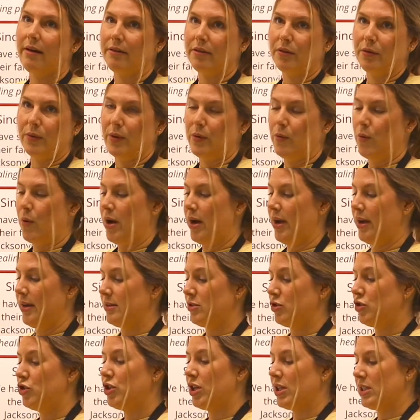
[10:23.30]
we want
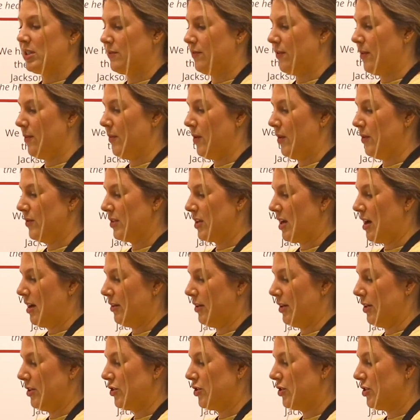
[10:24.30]
just from those
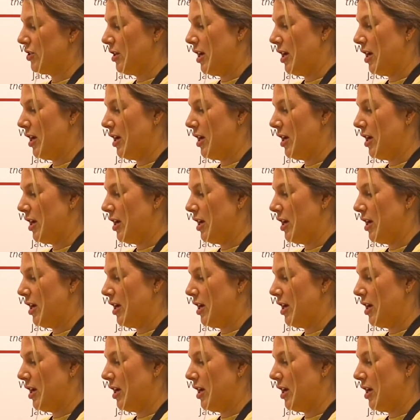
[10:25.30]
colors.